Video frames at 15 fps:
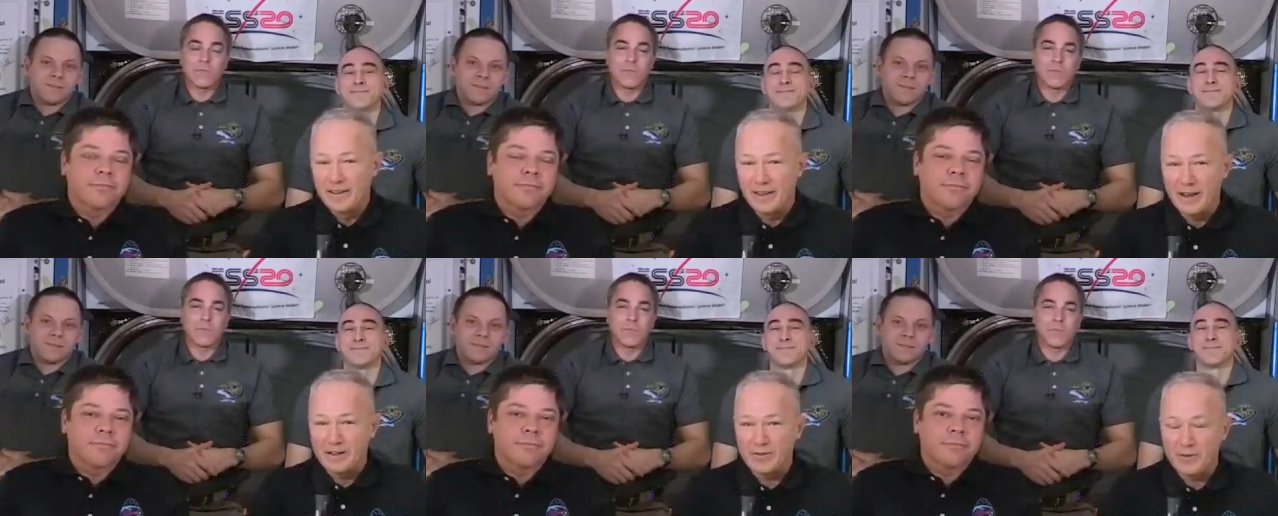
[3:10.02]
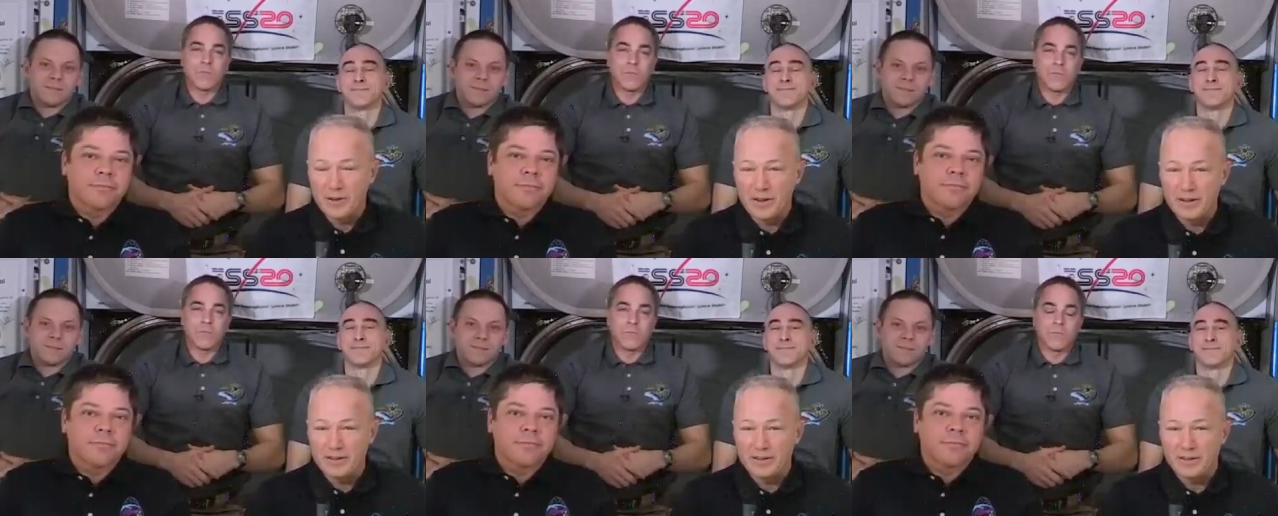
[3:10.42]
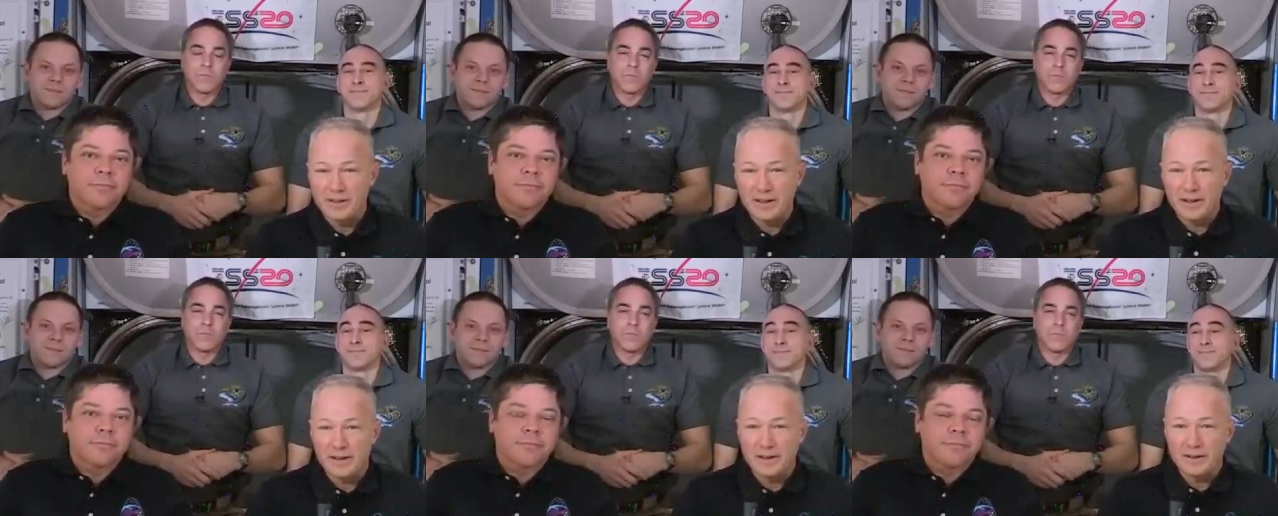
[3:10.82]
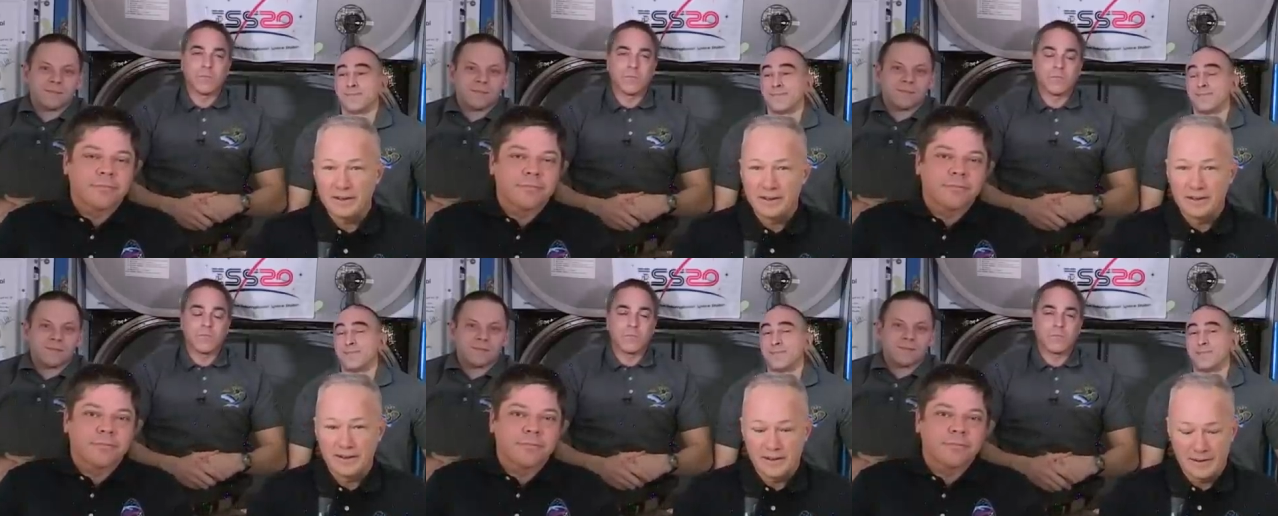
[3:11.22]
Speaker 1: Thanks for this.
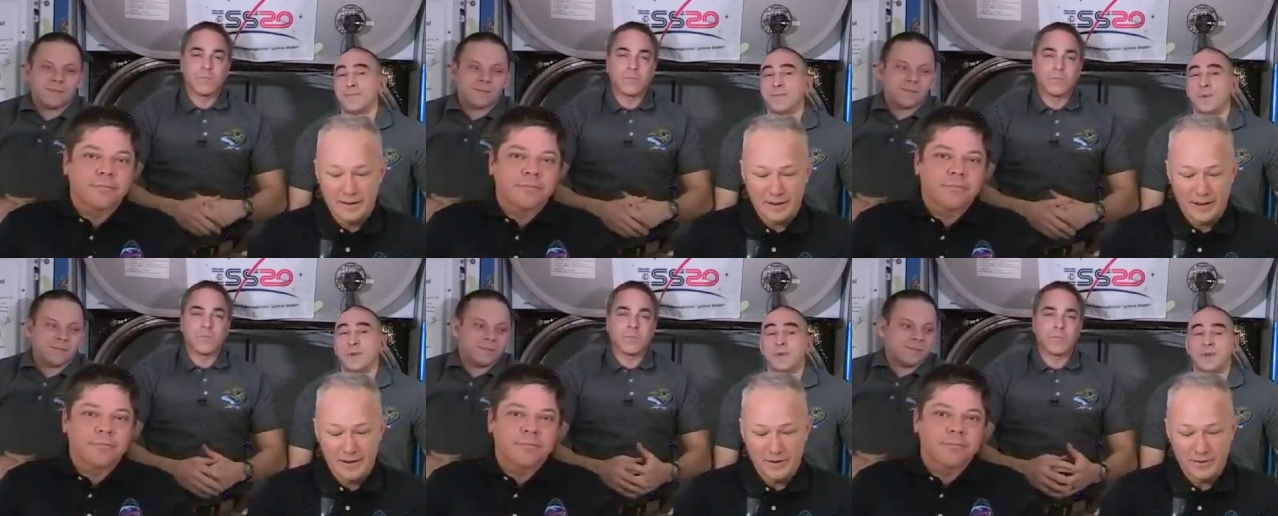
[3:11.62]
Uh, yeah,